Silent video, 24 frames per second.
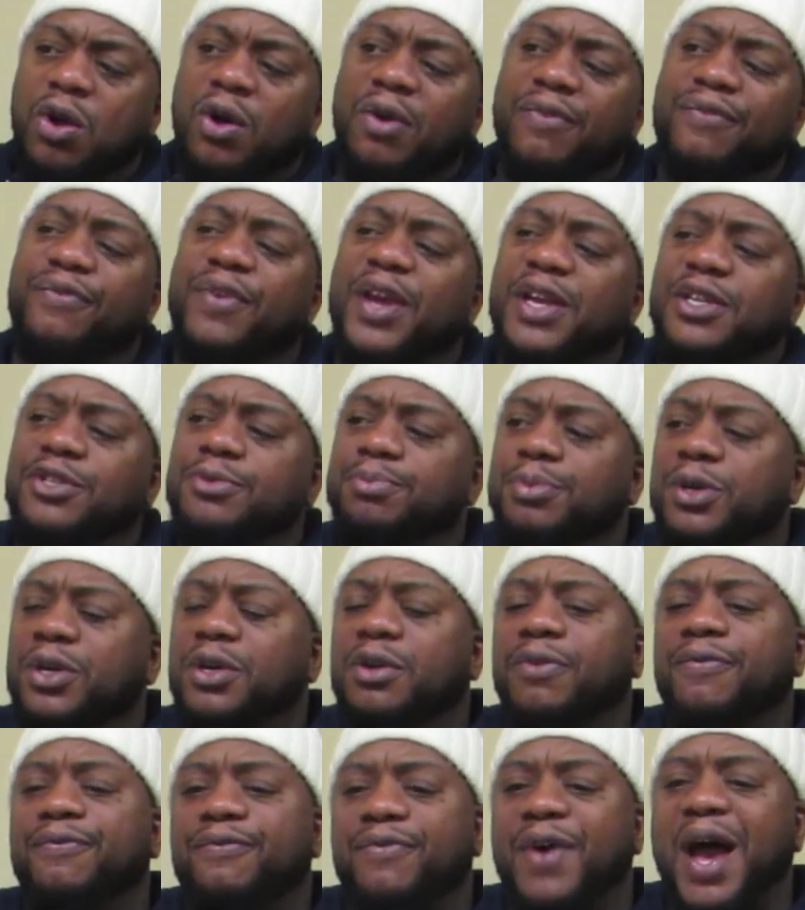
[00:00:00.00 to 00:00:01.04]
Facebook
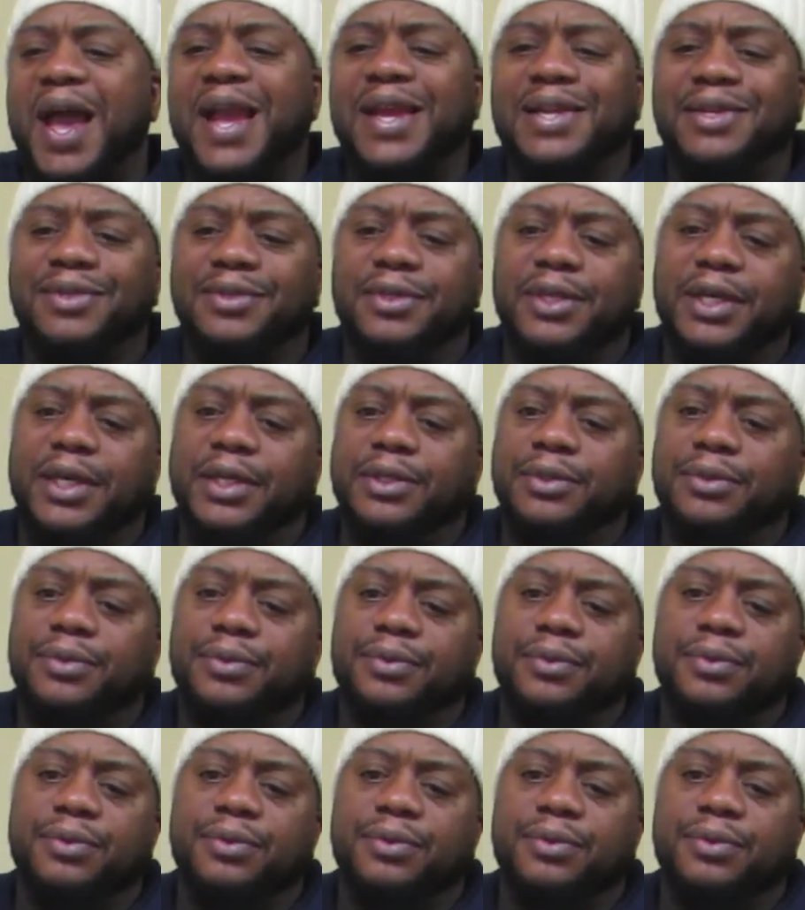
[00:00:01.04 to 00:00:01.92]
fighting and